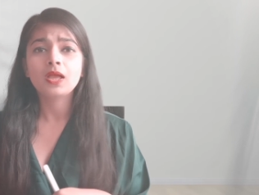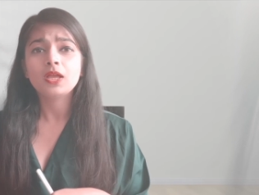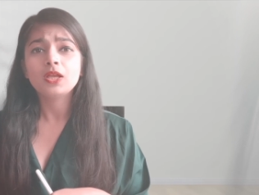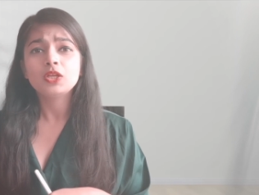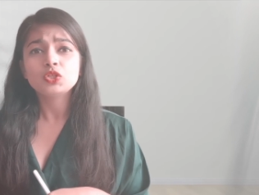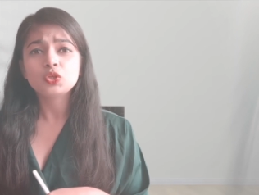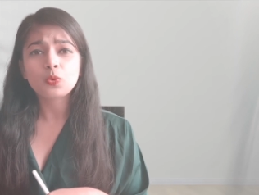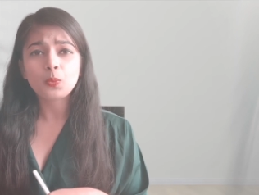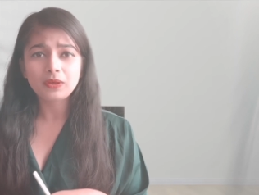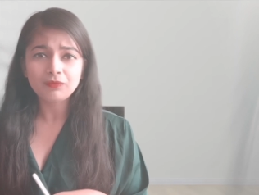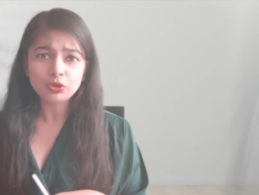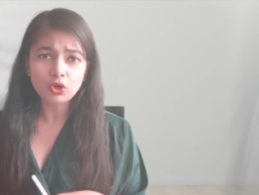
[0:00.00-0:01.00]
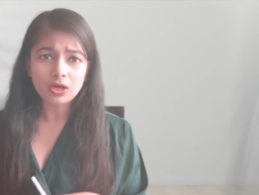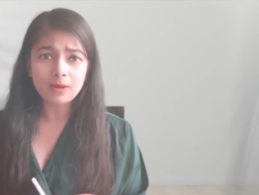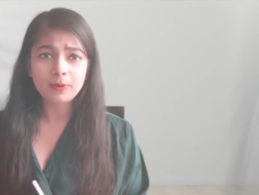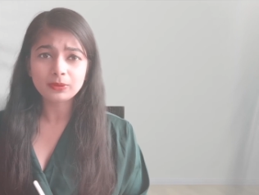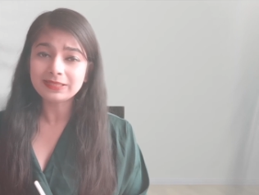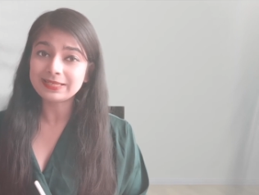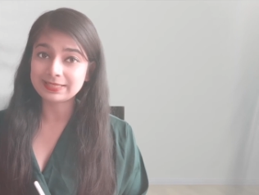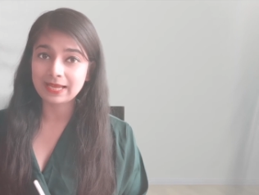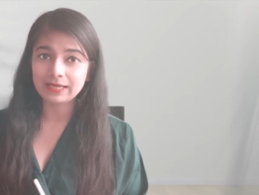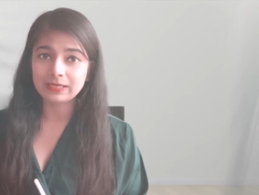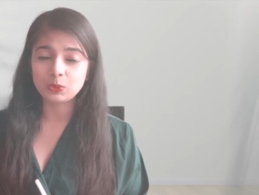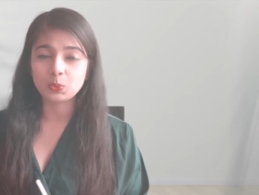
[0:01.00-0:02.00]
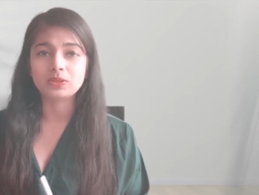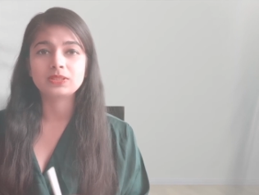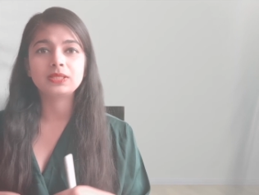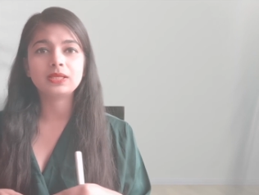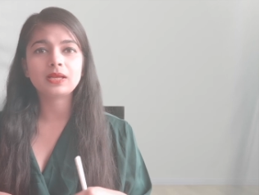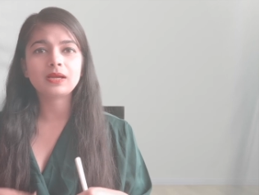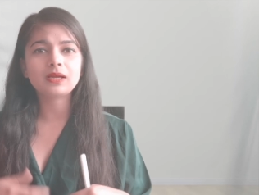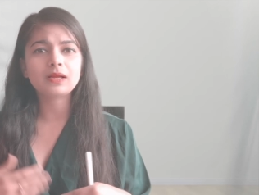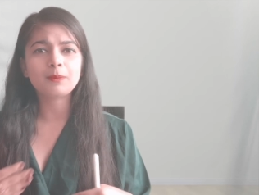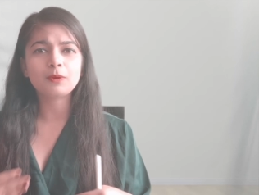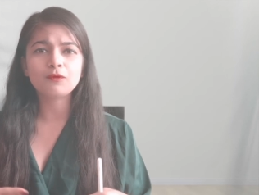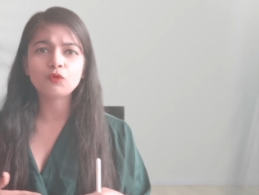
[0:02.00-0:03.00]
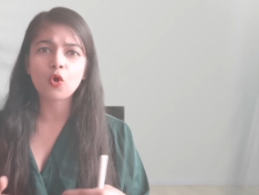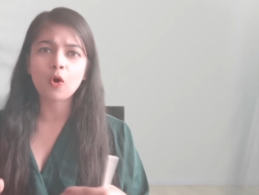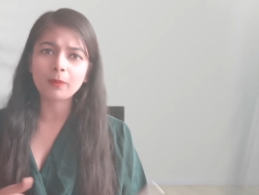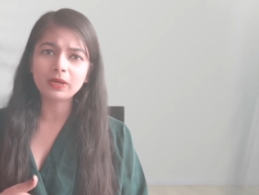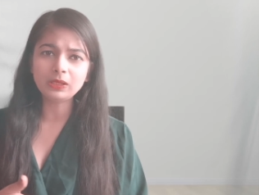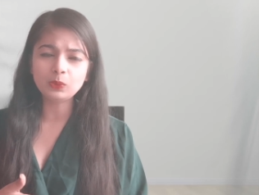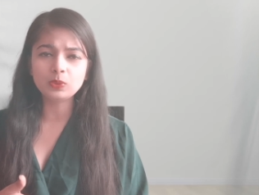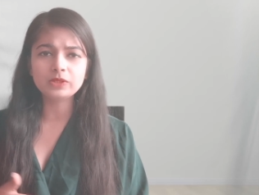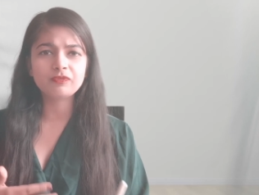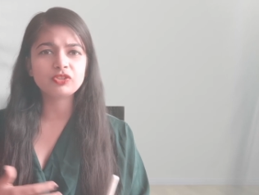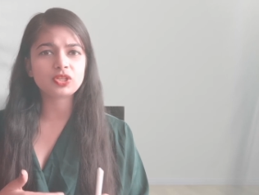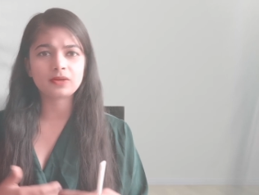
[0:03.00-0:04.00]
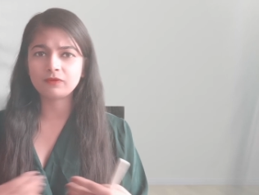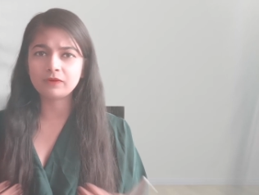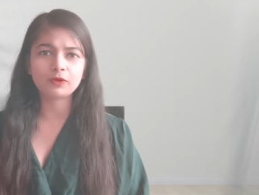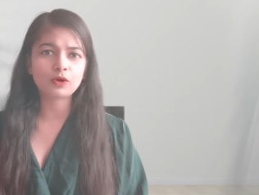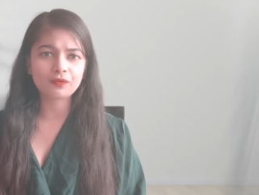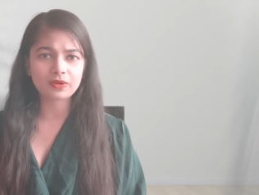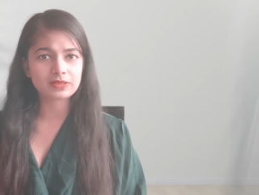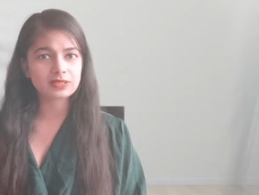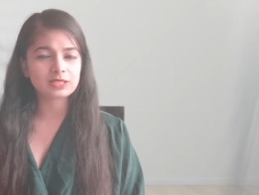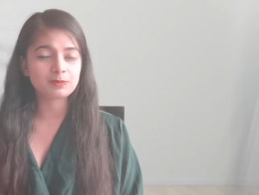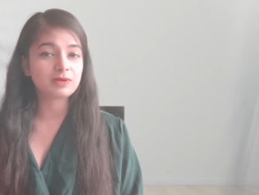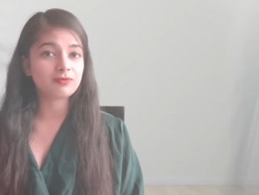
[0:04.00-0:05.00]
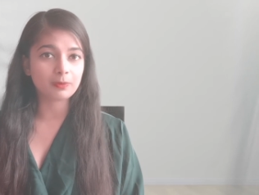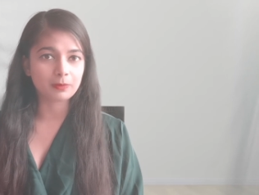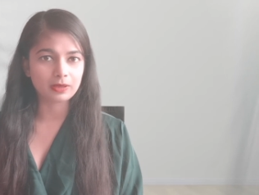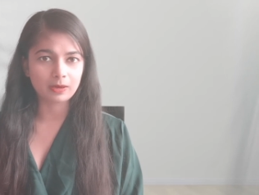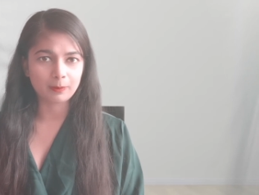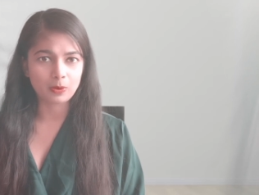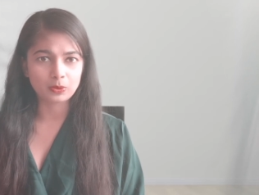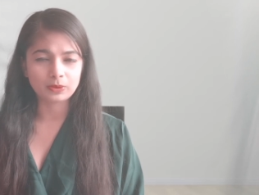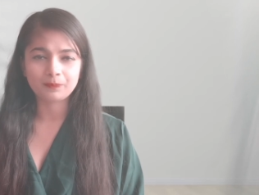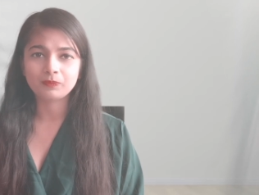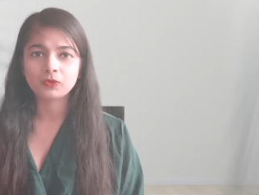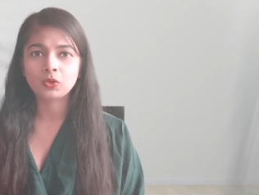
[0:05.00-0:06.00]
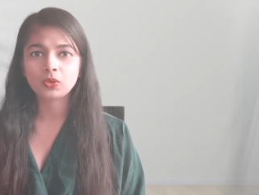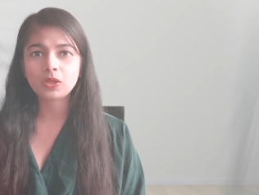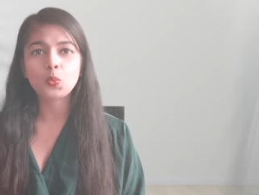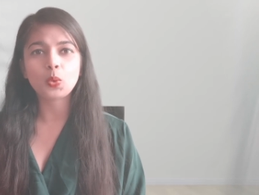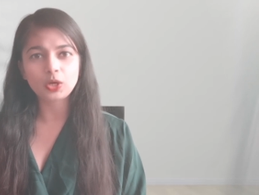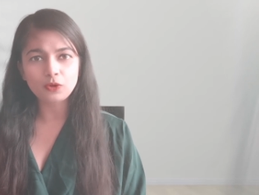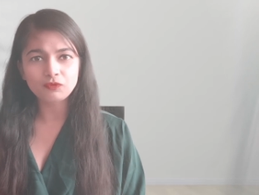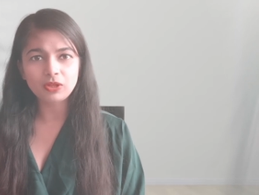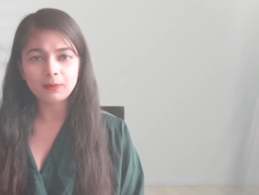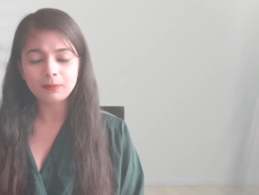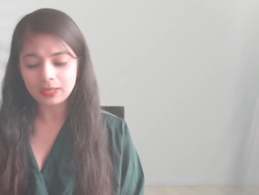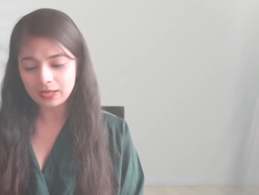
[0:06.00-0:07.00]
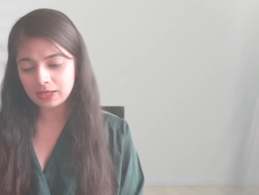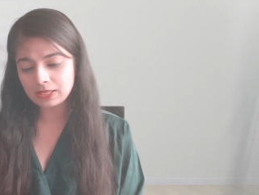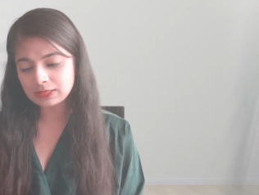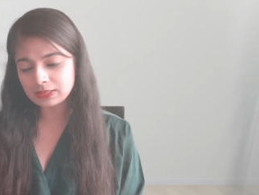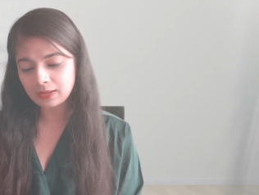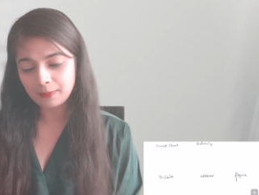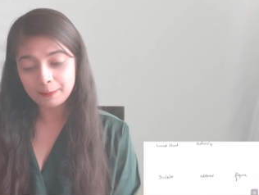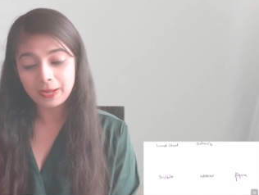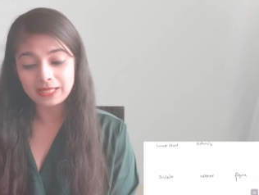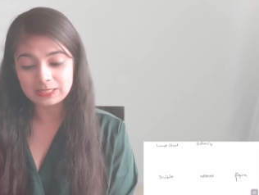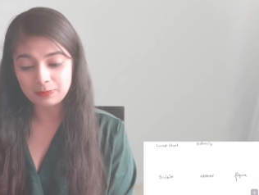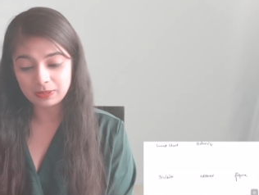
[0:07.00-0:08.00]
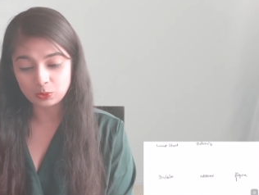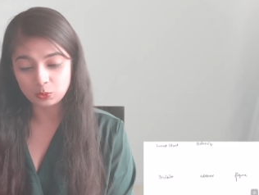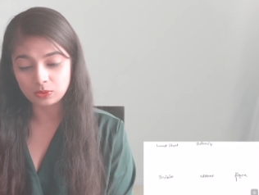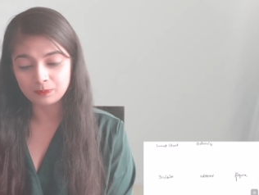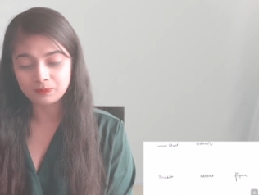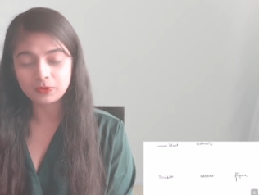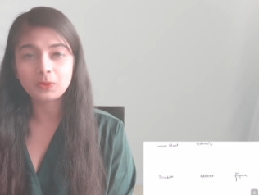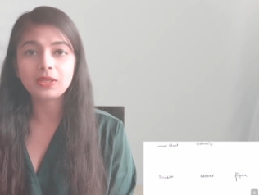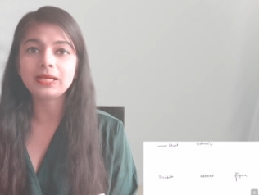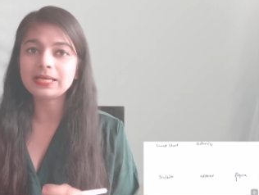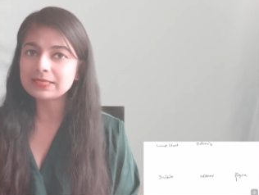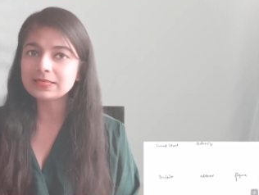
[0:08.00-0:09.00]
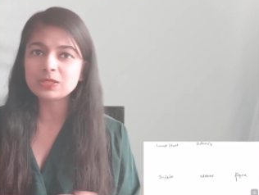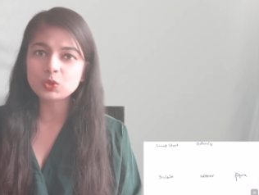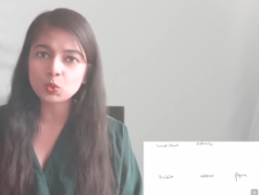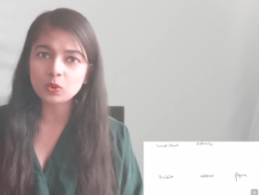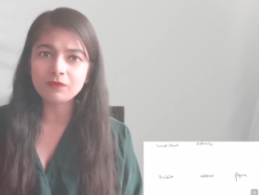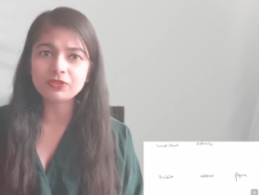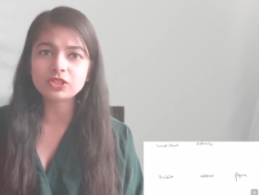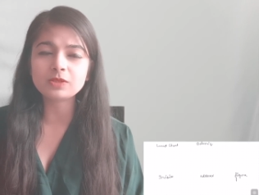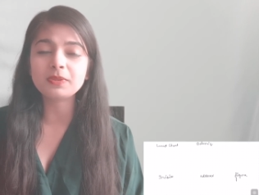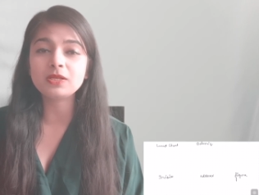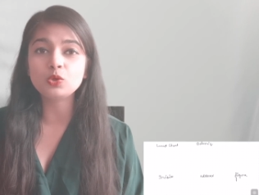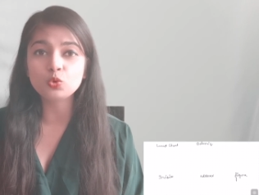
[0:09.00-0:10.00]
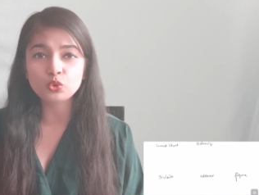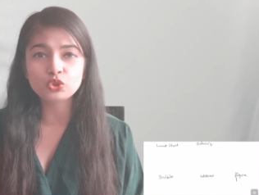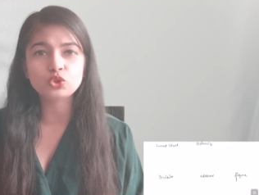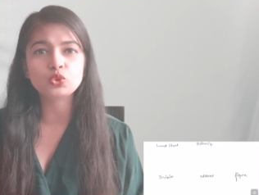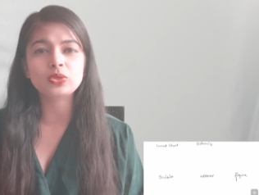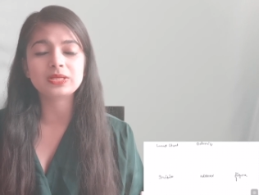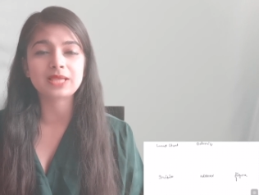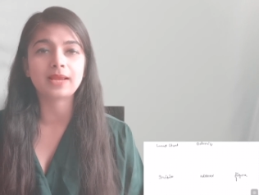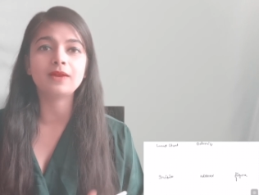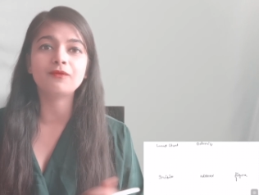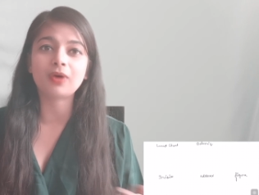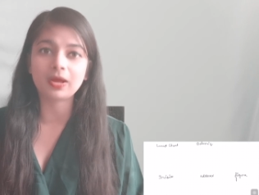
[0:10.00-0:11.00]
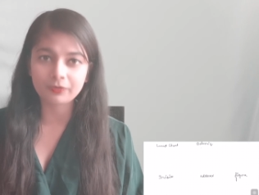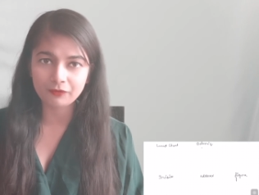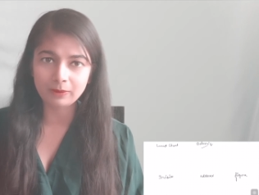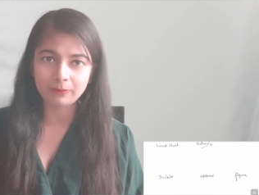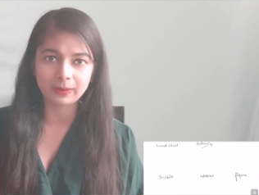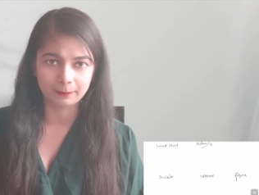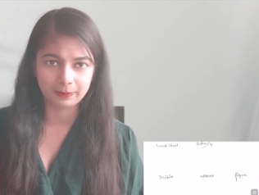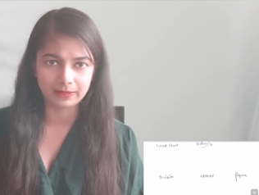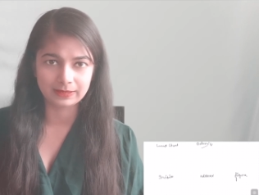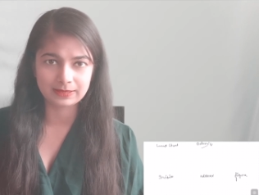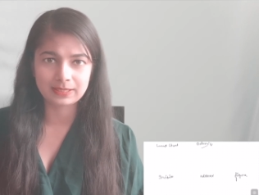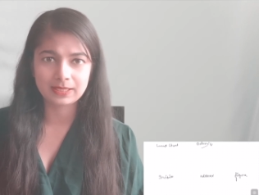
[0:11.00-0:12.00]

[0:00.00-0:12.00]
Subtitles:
So when we talk about the design tools, there are a couple of common tools which every one of us has been familiar about. Okay, one of them is a Balsamiq tool. Okay, it is a tool which has been used to design a wireframe templates.